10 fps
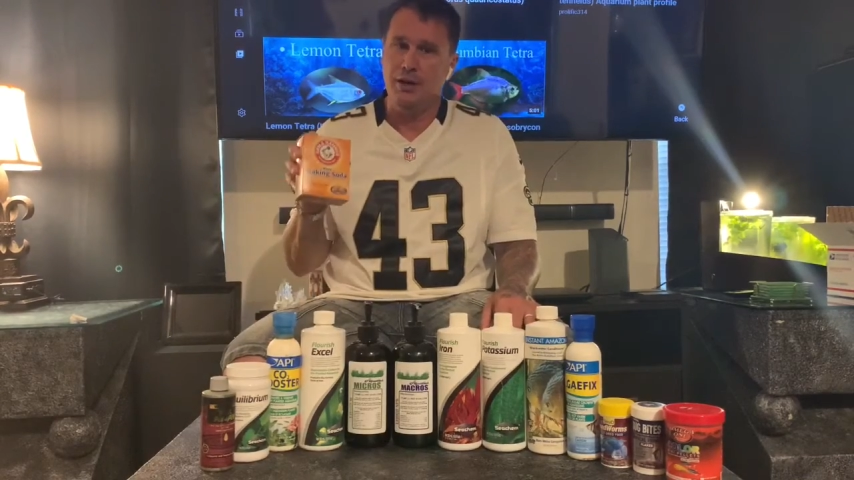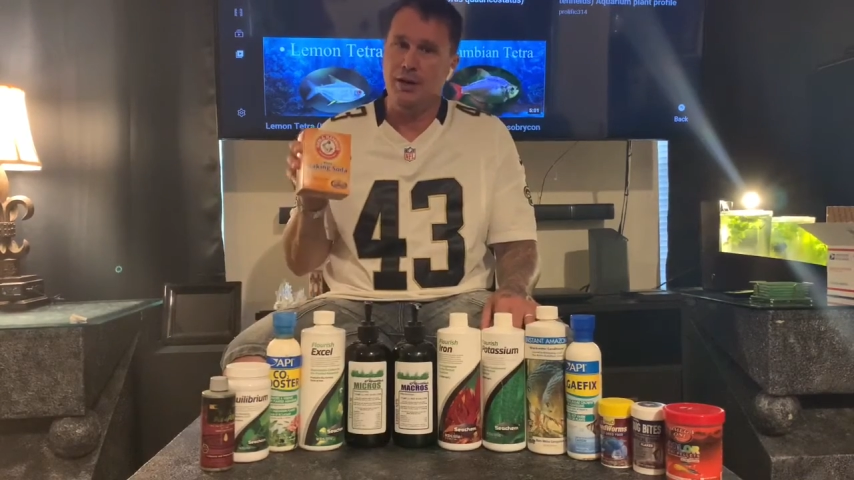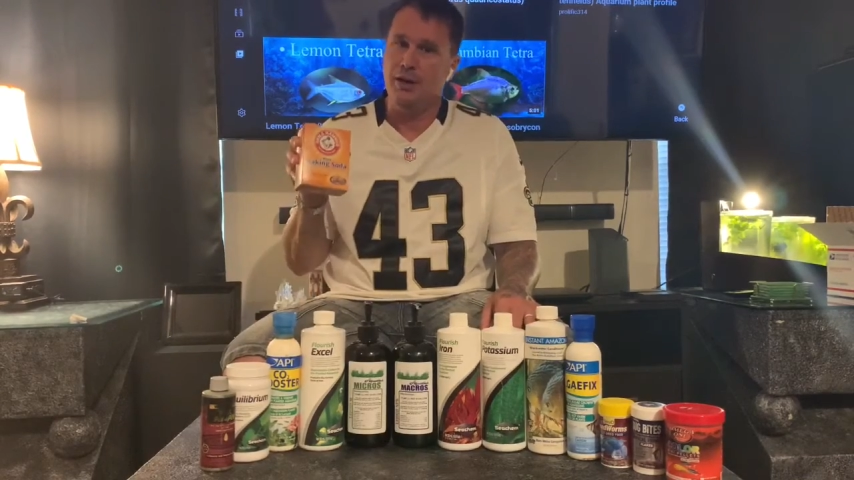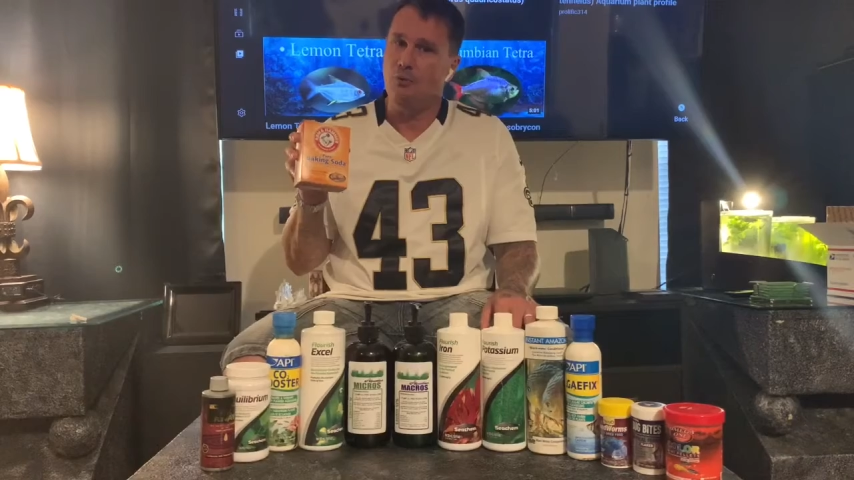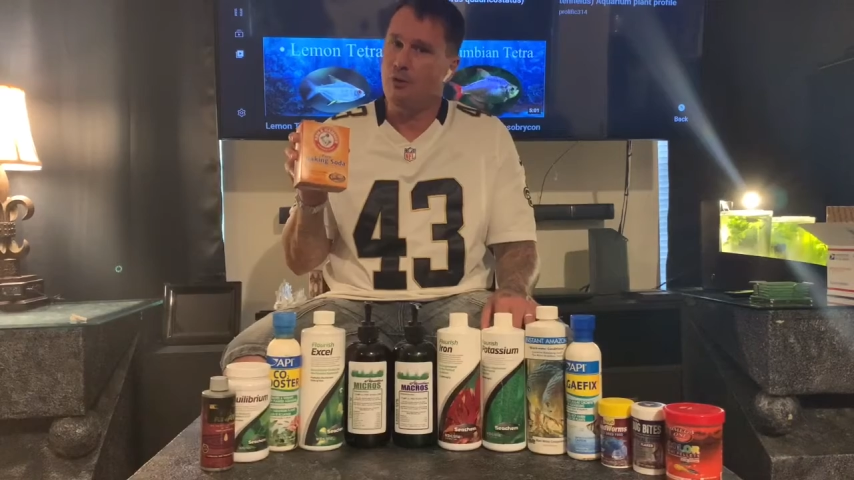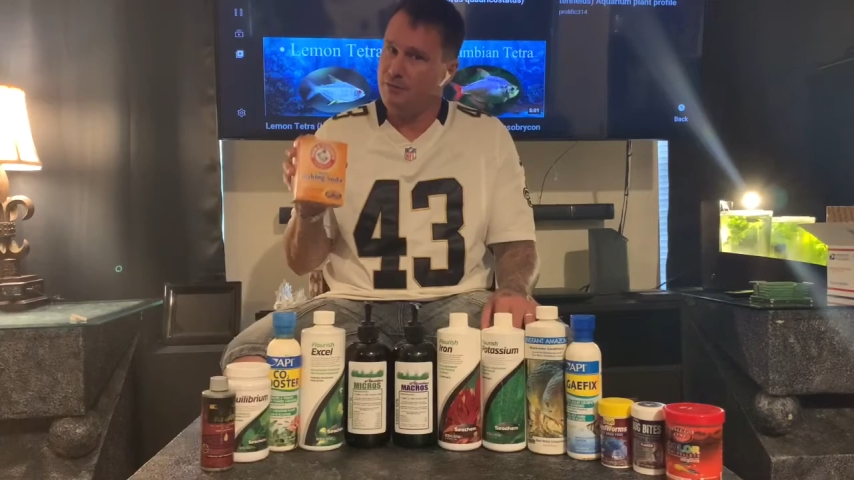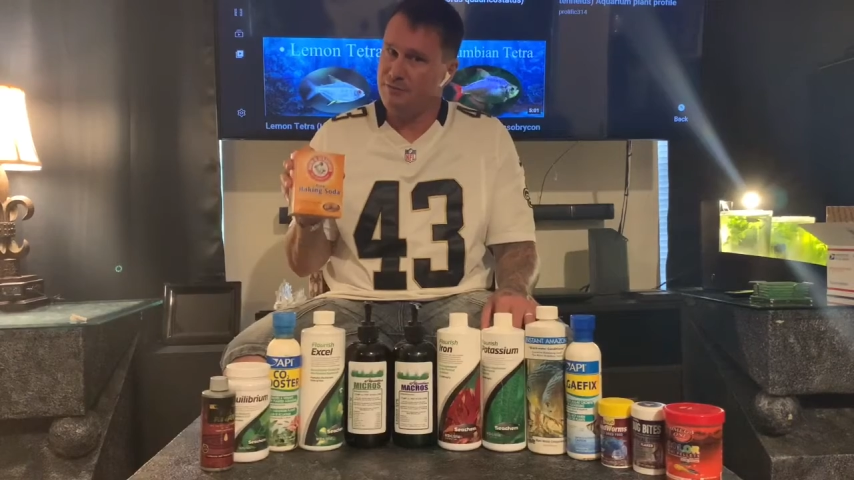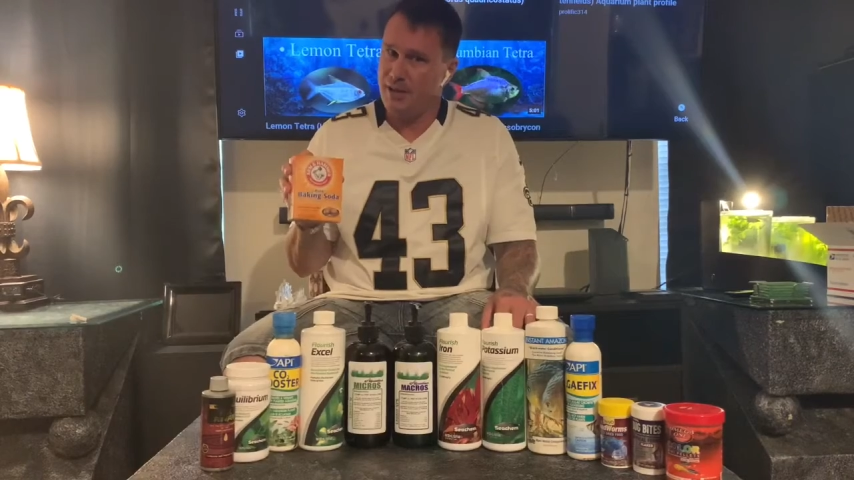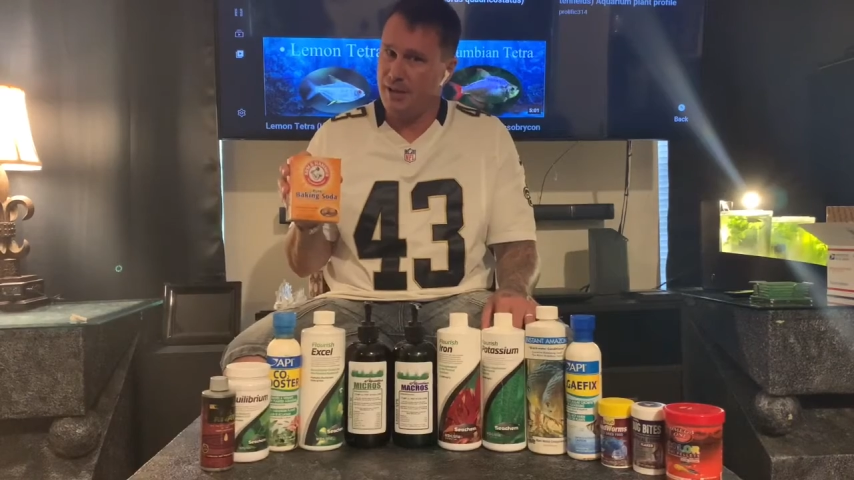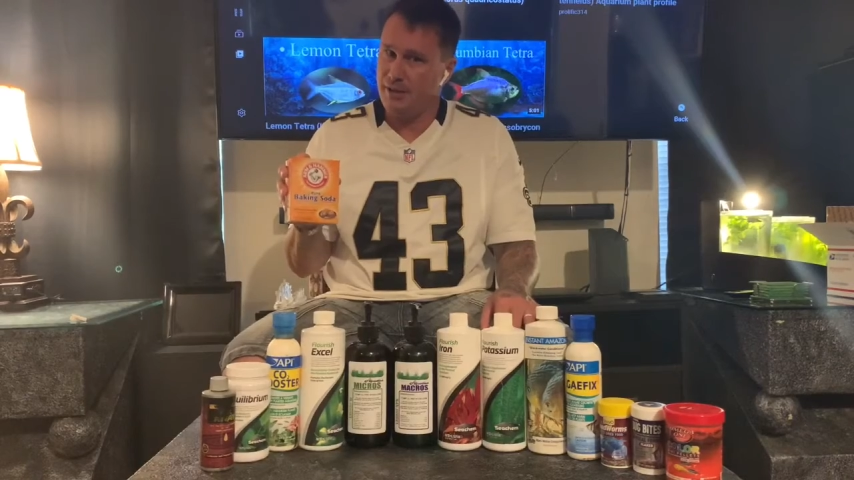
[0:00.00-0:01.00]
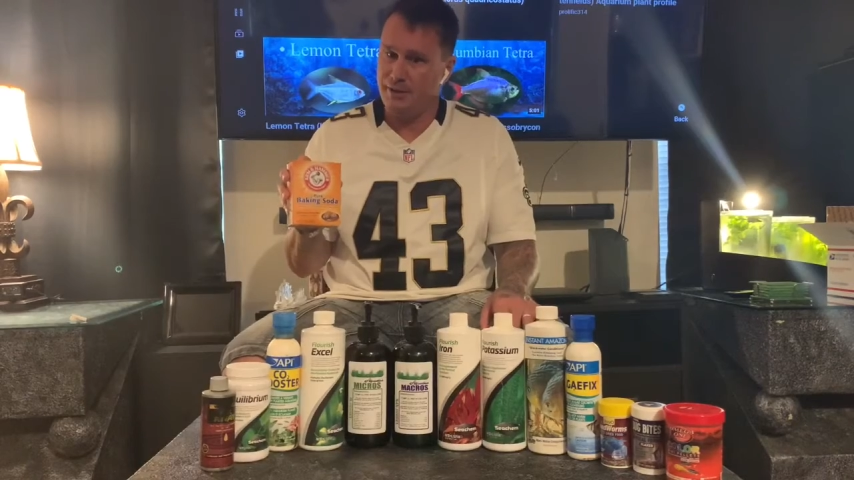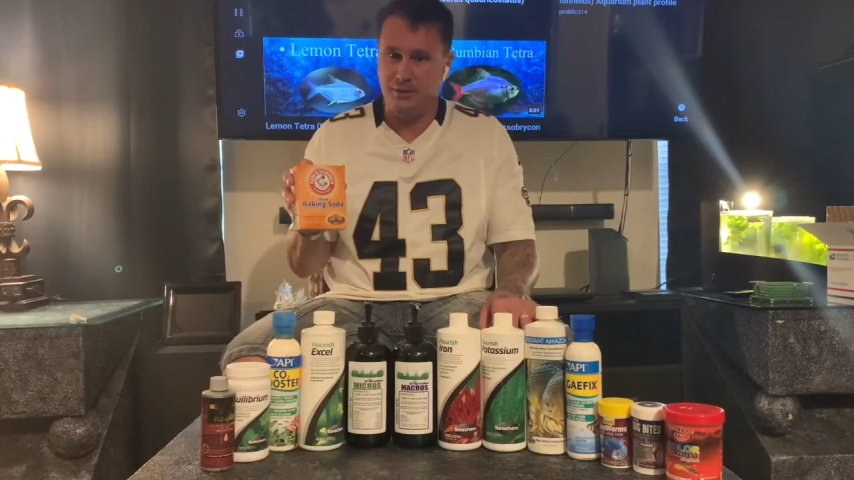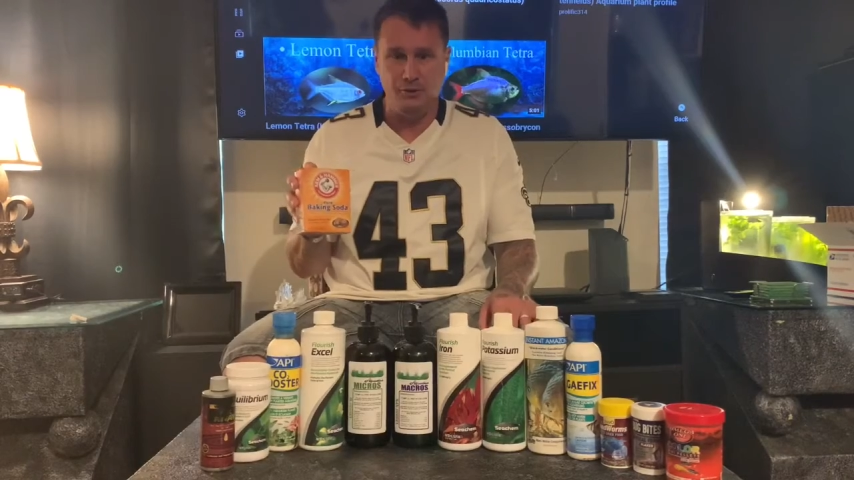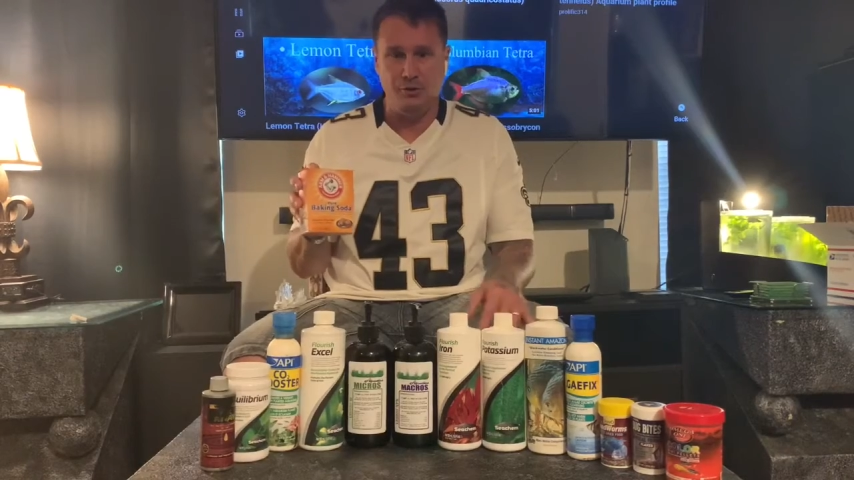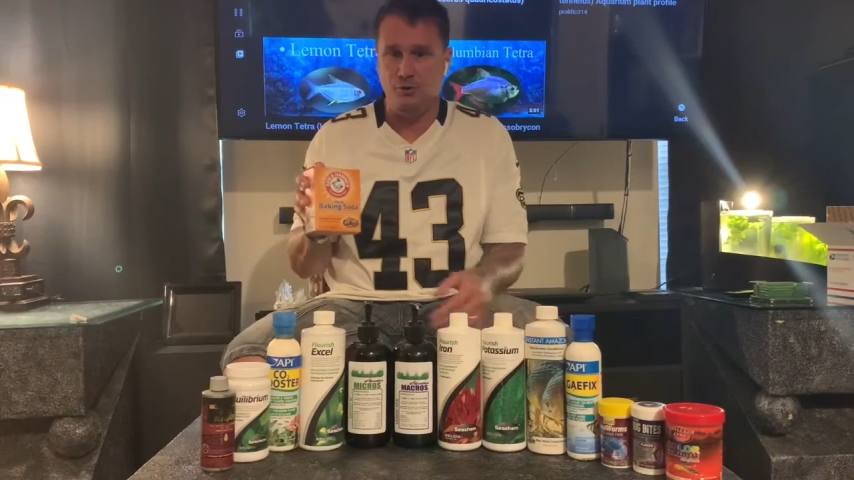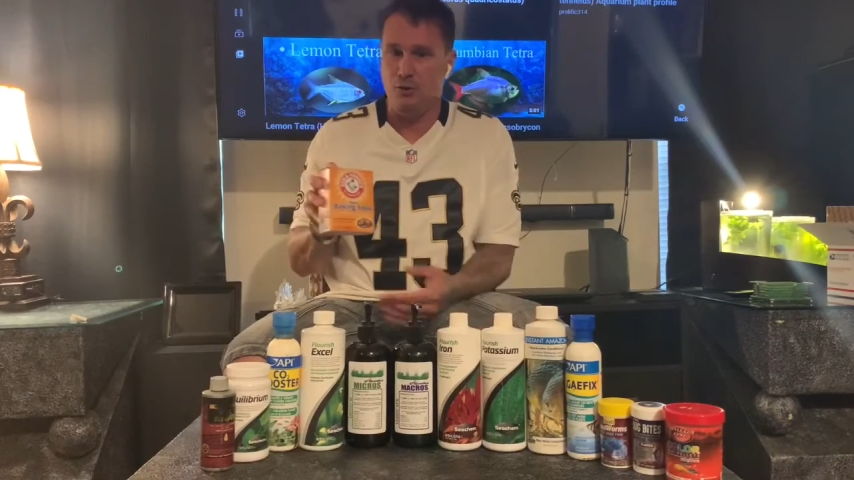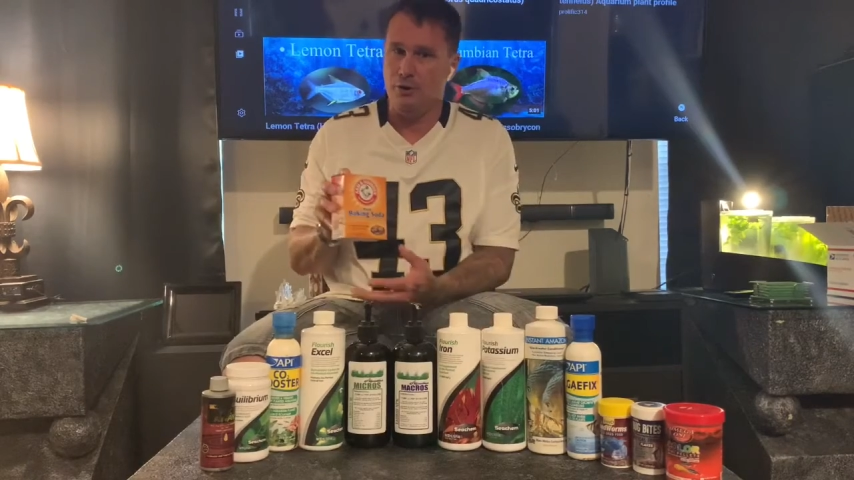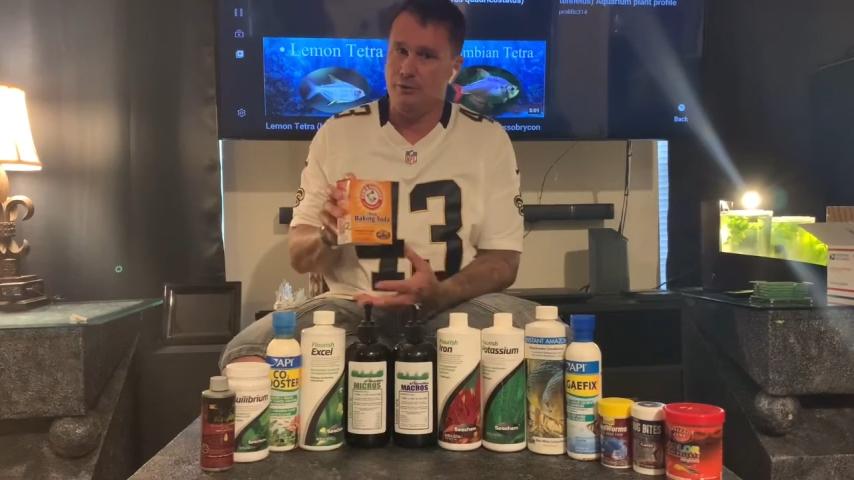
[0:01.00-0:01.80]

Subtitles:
In a reef tank, you're going to want